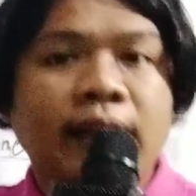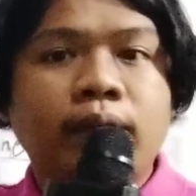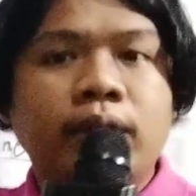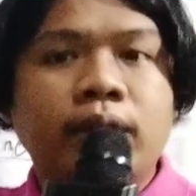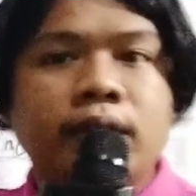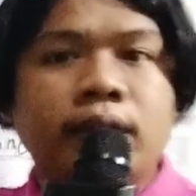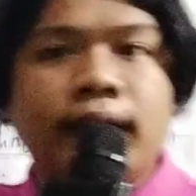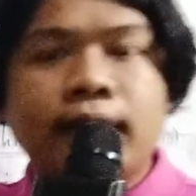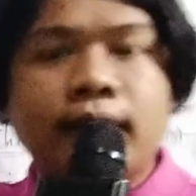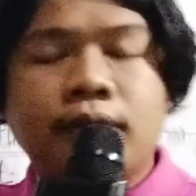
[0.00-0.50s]

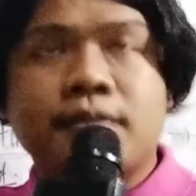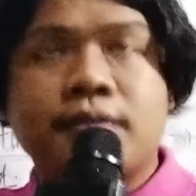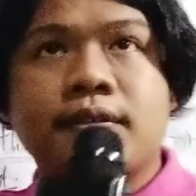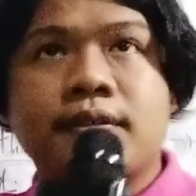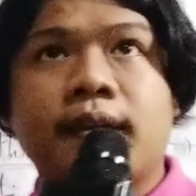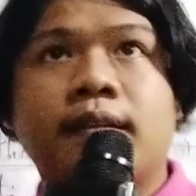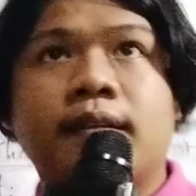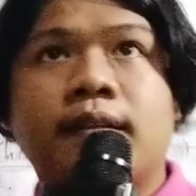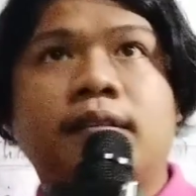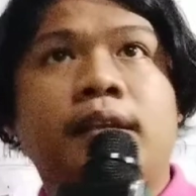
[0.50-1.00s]
I would like
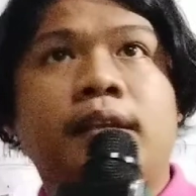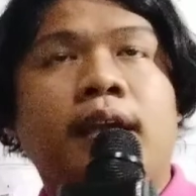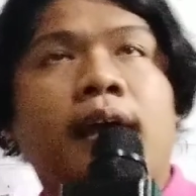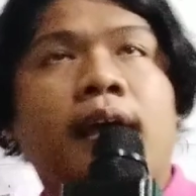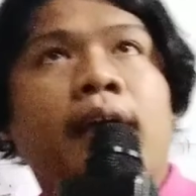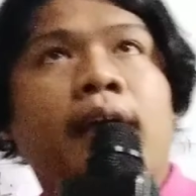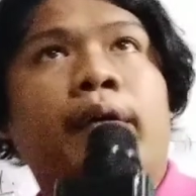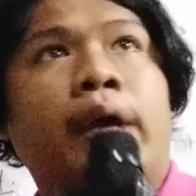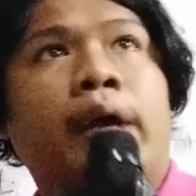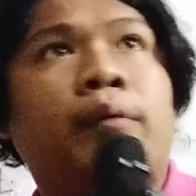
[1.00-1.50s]
to cite
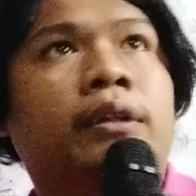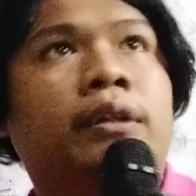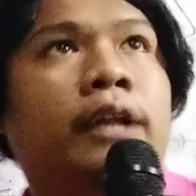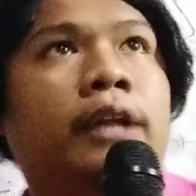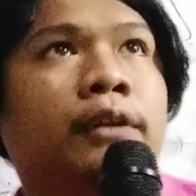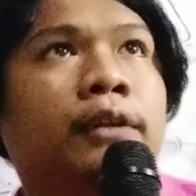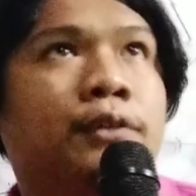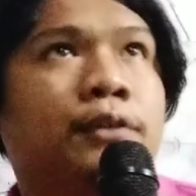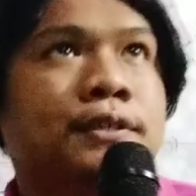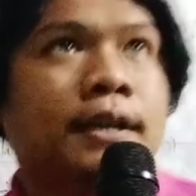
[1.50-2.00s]
the
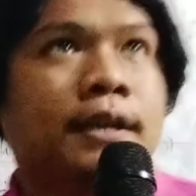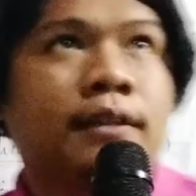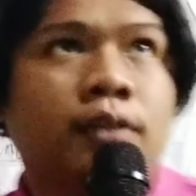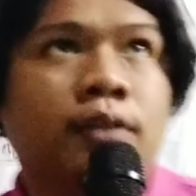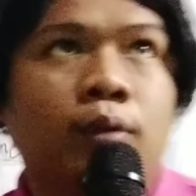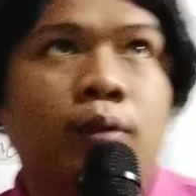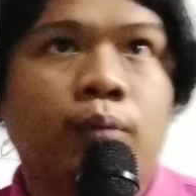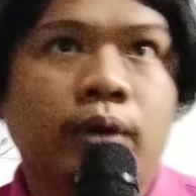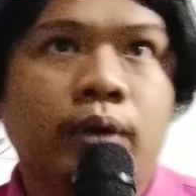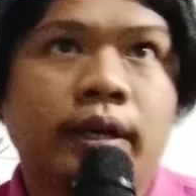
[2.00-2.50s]

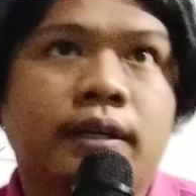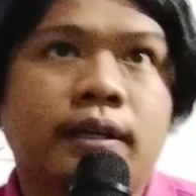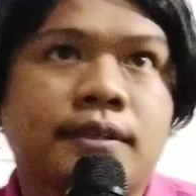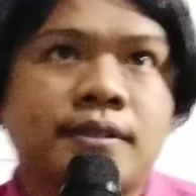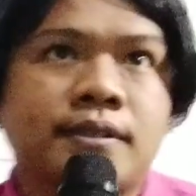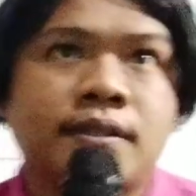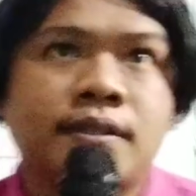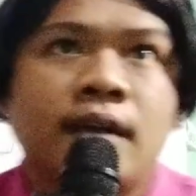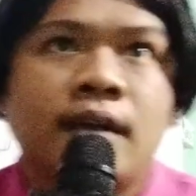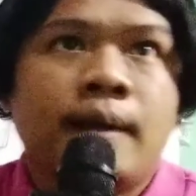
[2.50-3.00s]

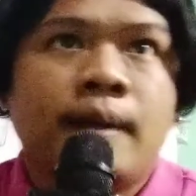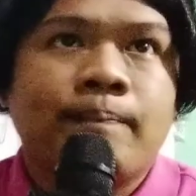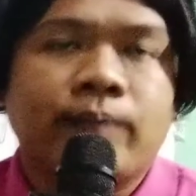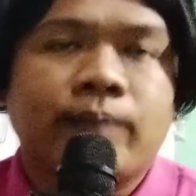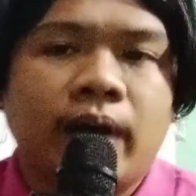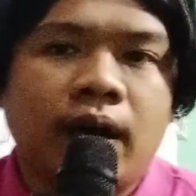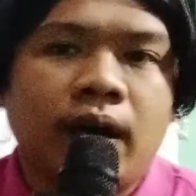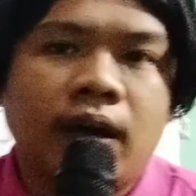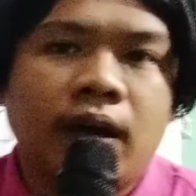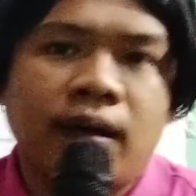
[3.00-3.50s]
works
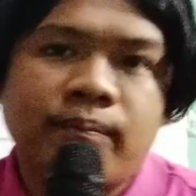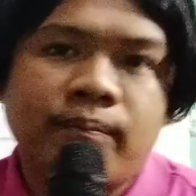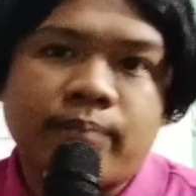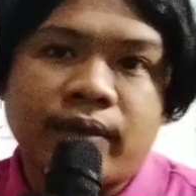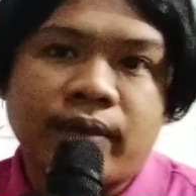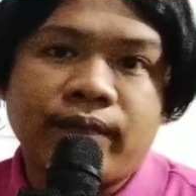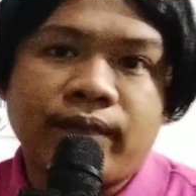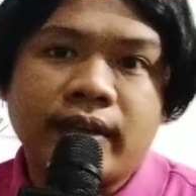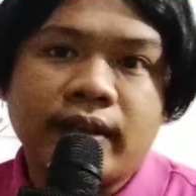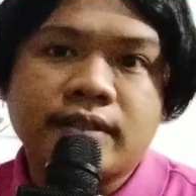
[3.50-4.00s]

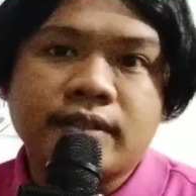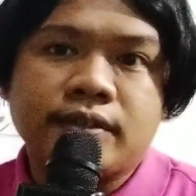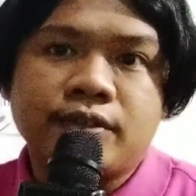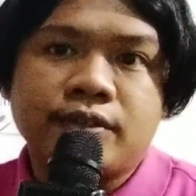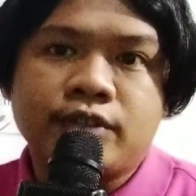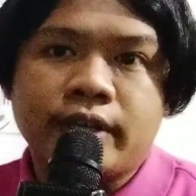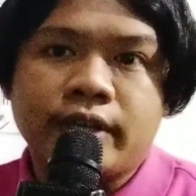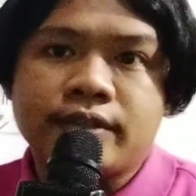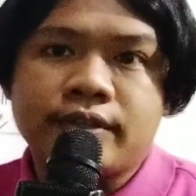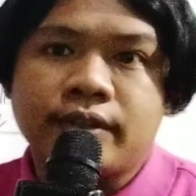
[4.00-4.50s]
of
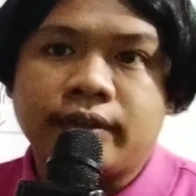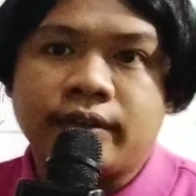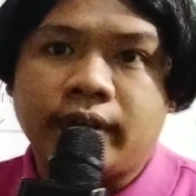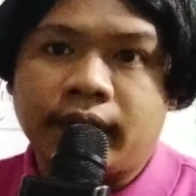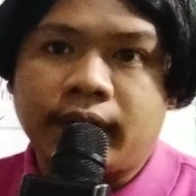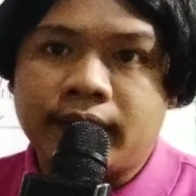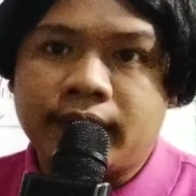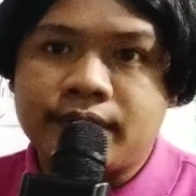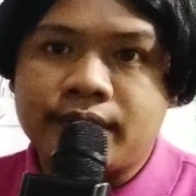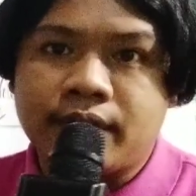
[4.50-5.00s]
Professor
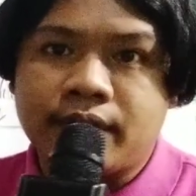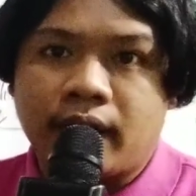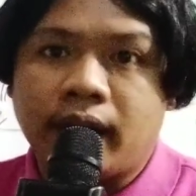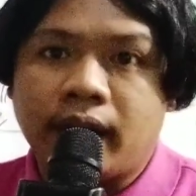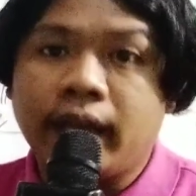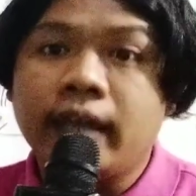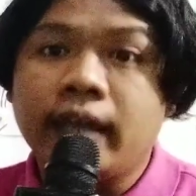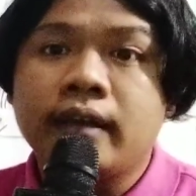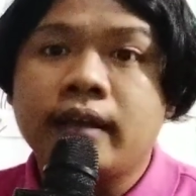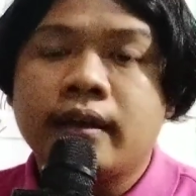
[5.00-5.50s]
Jason
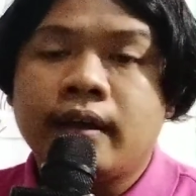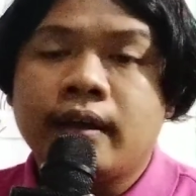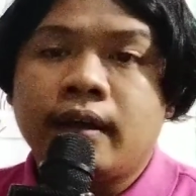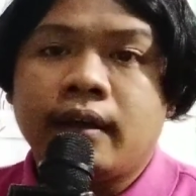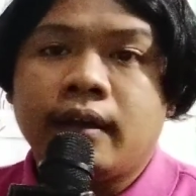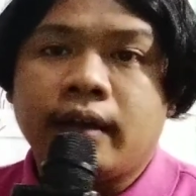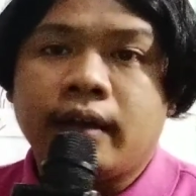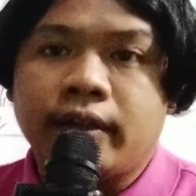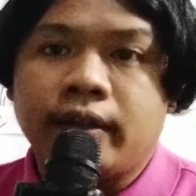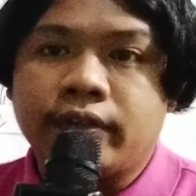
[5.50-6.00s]
Irizarry
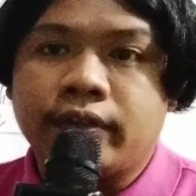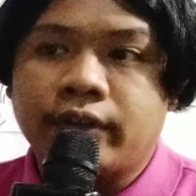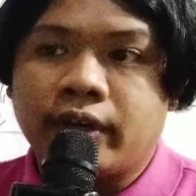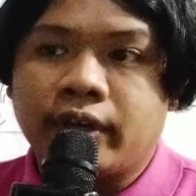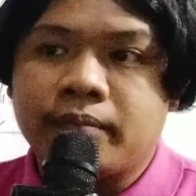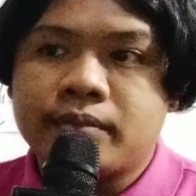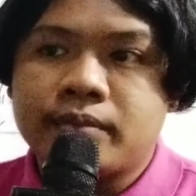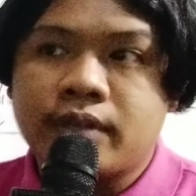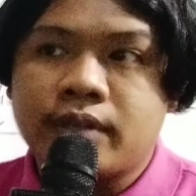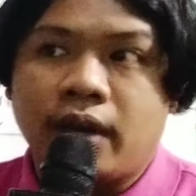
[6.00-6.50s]
in
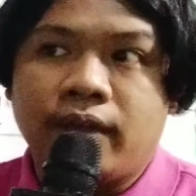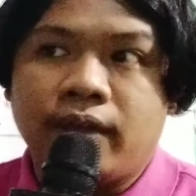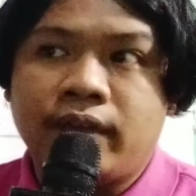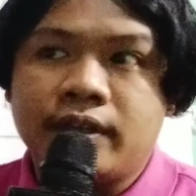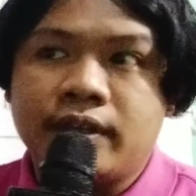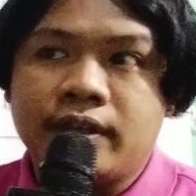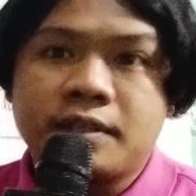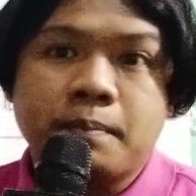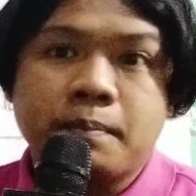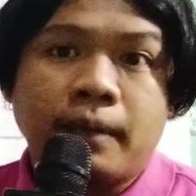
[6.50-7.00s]
terms
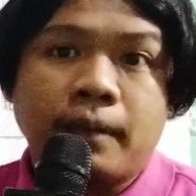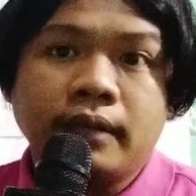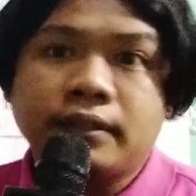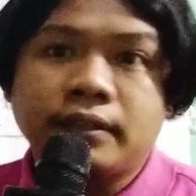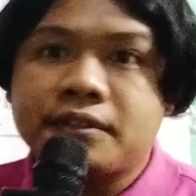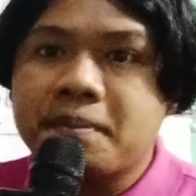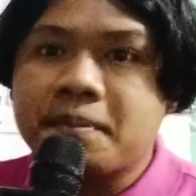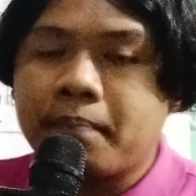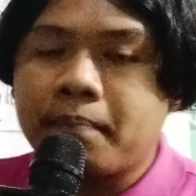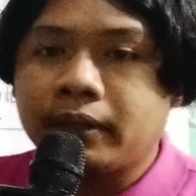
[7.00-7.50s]
of his
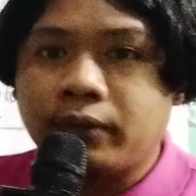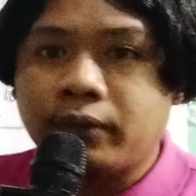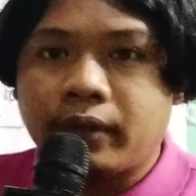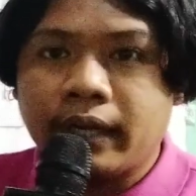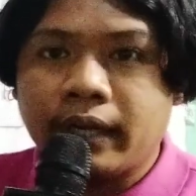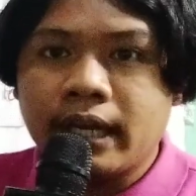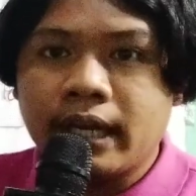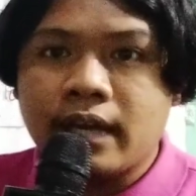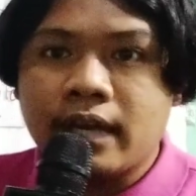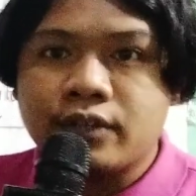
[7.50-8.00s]

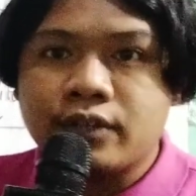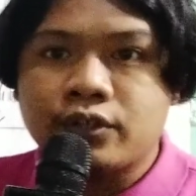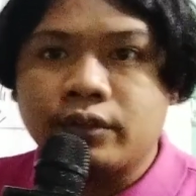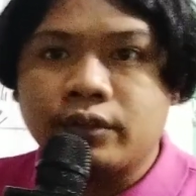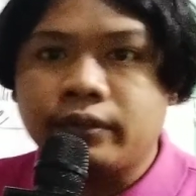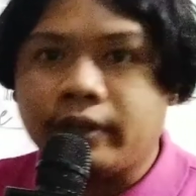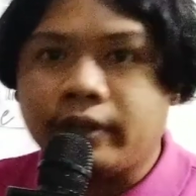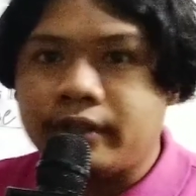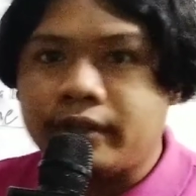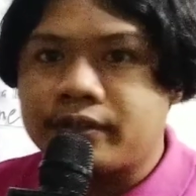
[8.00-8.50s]
participatory
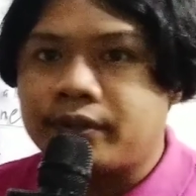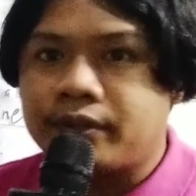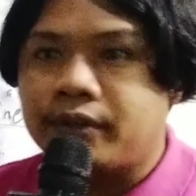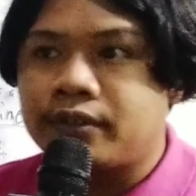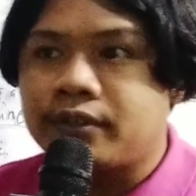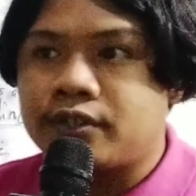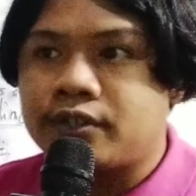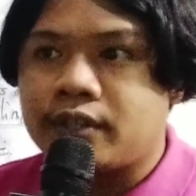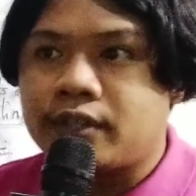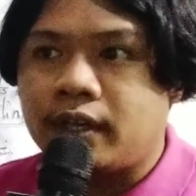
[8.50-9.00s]
action
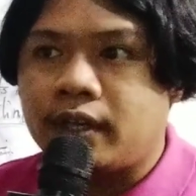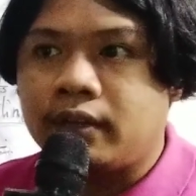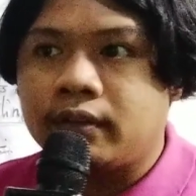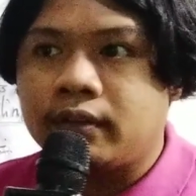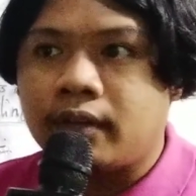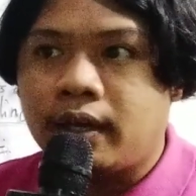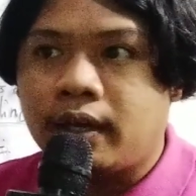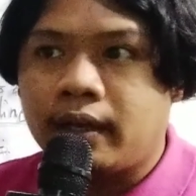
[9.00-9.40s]
research